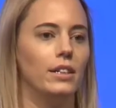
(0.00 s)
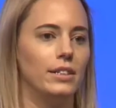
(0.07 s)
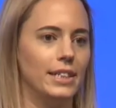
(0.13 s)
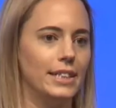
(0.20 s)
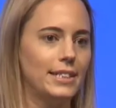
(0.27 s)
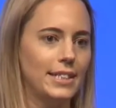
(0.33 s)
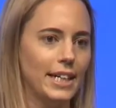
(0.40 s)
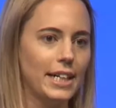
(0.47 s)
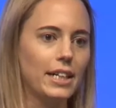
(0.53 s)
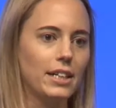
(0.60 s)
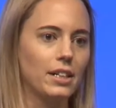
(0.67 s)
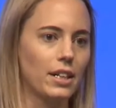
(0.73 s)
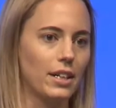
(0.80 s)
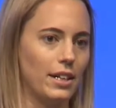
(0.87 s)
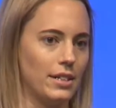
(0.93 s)
The
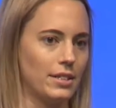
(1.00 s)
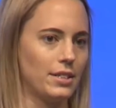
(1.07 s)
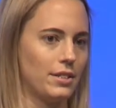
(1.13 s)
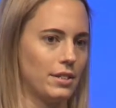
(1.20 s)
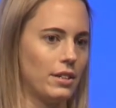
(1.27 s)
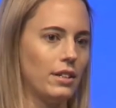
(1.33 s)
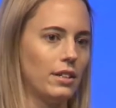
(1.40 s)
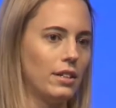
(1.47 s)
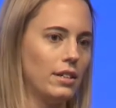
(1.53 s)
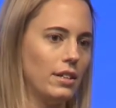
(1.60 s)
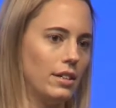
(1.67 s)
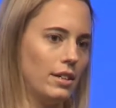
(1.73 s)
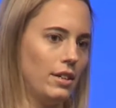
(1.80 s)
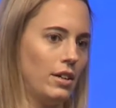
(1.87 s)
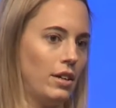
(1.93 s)
second cluster
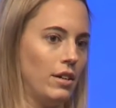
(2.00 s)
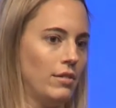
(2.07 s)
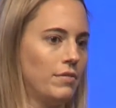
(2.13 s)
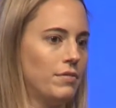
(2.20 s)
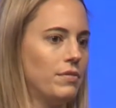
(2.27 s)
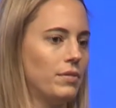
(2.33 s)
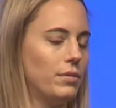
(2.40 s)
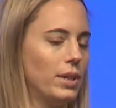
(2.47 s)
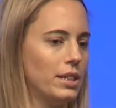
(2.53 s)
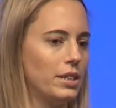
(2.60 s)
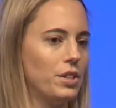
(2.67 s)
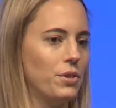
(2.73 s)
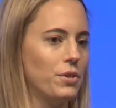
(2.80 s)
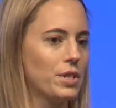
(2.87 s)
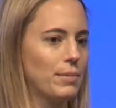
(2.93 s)
of what
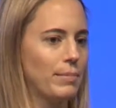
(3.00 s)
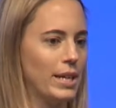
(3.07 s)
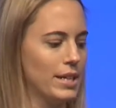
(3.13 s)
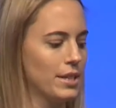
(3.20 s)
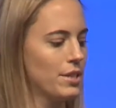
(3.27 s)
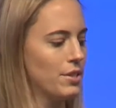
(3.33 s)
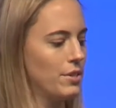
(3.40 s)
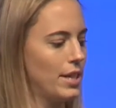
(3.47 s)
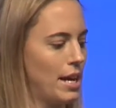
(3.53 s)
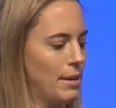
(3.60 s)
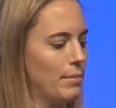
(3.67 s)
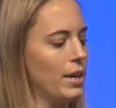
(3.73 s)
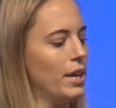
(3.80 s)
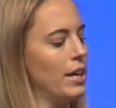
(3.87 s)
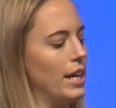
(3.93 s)
news means to
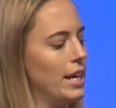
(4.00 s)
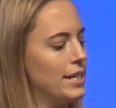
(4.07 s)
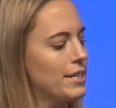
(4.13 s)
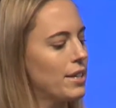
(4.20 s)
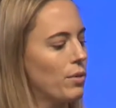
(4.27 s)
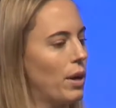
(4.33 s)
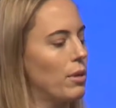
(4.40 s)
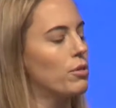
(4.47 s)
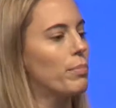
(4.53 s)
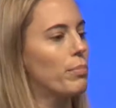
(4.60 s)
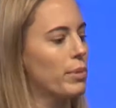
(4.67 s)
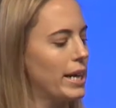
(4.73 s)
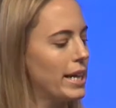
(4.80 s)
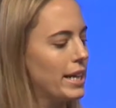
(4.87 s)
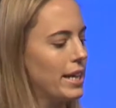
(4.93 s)
them is around
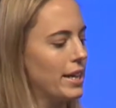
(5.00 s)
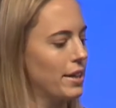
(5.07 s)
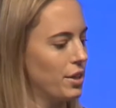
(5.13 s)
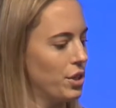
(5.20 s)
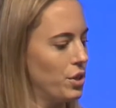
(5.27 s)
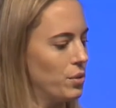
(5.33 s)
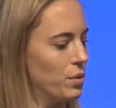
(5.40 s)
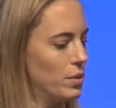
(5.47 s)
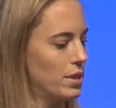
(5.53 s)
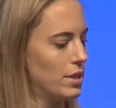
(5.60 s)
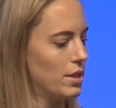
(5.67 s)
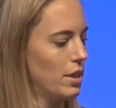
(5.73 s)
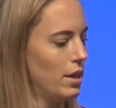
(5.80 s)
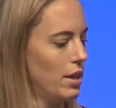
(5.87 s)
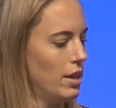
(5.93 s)
breaking
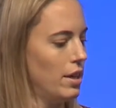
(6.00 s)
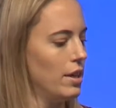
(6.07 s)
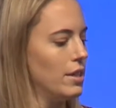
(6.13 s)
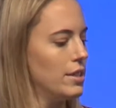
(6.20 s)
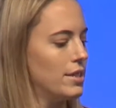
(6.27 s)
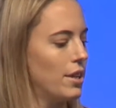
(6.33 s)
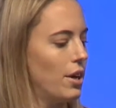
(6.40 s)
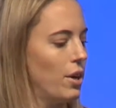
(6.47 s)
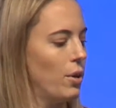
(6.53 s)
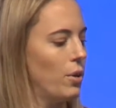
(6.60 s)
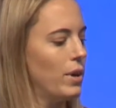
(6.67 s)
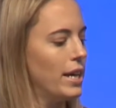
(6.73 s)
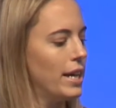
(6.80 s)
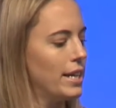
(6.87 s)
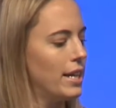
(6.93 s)
news. So
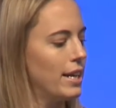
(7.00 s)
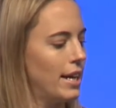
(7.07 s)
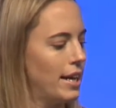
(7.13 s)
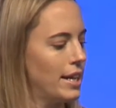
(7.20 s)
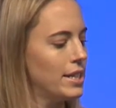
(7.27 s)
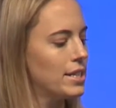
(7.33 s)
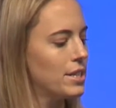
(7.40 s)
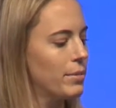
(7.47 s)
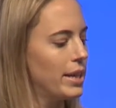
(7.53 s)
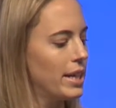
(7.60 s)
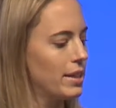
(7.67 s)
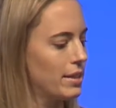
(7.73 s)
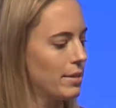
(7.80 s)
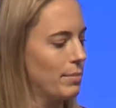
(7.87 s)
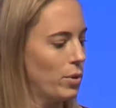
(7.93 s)
it aligns
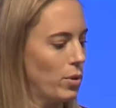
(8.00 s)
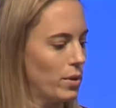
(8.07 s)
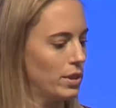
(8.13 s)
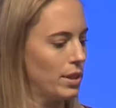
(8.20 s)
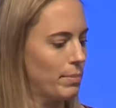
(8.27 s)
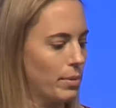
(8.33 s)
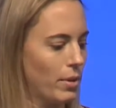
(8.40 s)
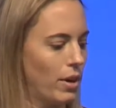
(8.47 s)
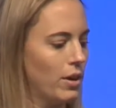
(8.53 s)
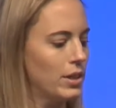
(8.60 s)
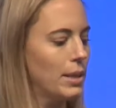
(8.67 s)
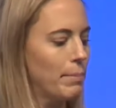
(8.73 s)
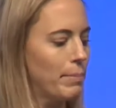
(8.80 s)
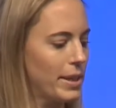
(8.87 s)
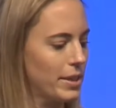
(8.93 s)
with more the broad
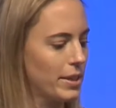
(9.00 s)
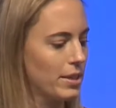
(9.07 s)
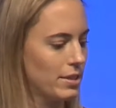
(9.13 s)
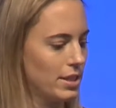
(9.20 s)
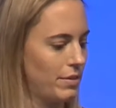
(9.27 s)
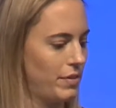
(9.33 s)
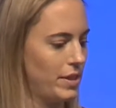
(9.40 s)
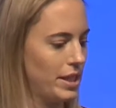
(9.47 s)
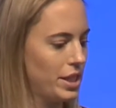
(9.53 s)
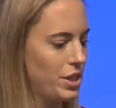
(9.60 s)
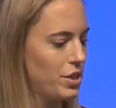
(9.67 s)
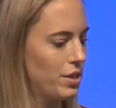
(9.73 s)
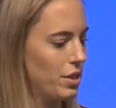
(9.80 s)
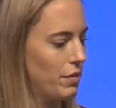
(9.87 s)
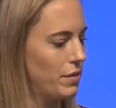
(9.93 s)
empirical
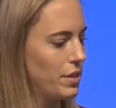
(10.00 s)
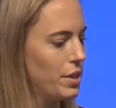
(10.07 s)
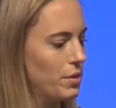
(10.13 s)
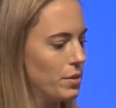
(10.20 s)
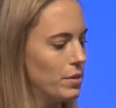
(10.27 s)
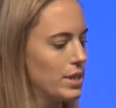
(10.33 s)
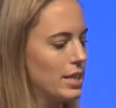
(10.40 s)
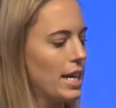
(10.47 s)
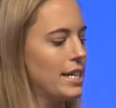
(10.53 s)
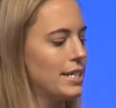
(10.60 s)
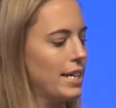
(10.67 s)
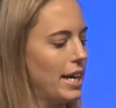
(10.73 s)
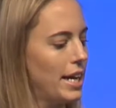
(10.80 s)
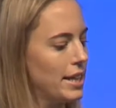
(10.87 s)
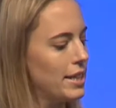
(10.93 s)
definition of news as
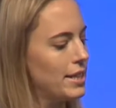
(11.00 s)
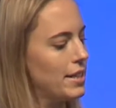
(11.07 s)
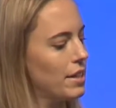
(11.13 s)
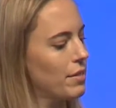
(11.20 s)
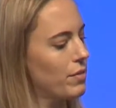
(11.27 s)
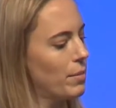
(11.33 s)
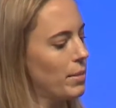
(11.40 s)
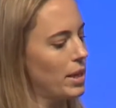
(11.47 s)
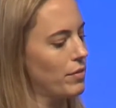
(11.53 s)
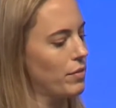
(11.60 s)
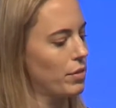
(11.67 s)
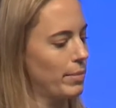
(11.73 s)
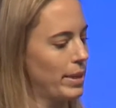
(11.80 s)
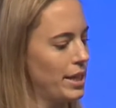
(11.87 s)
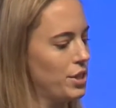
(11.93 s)
anything from
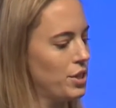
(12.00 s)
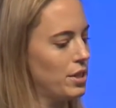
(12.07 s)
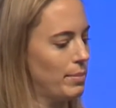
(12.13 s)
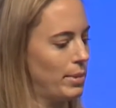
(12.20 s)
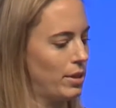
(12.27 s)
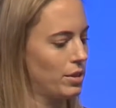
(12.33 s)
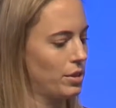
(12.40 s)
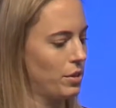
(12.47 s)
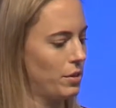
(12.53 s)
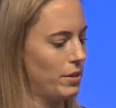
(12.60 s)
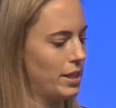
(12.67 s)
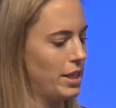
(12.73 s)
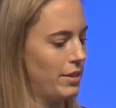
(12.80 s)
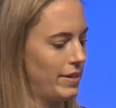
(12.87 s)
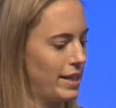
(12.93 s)
information about
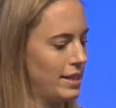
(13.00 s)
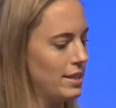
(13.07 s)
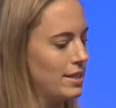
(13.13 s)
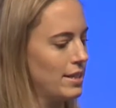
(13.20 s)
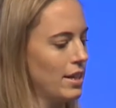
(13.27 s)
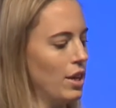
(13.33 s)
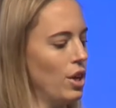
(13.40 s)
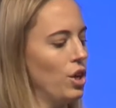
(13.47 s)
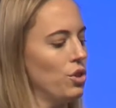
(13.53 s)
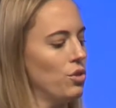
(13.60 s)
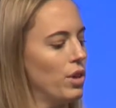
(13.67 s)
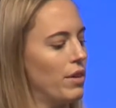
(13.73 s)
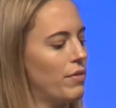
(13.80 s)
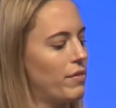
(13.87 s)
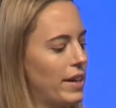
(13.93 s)
current events to
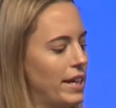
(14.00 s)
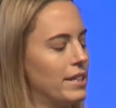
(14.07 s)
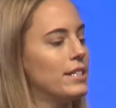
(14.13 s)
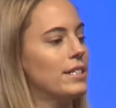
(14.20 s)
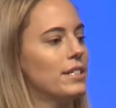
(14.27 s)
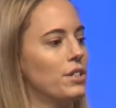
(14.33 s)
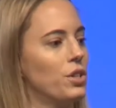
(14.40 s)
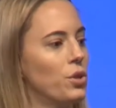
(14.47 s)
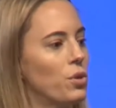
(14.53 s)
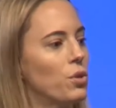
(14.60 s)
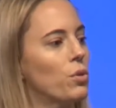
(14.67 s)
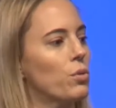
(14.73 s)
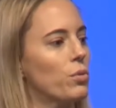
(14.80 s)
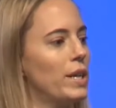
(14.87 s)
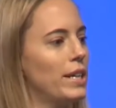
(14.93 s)
a friend's new
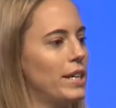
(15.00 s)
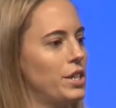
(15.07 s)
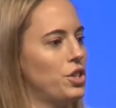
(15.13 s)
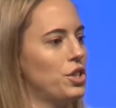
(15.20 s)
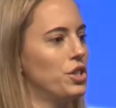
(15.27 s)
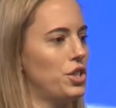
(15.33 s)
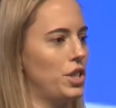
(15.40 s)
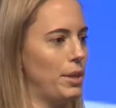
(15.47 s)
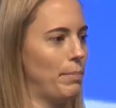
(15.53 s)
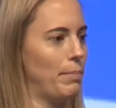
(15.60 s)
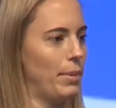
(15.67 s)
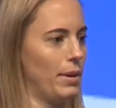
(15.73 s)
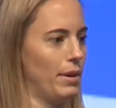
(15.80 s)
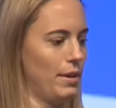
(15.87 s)
relationship.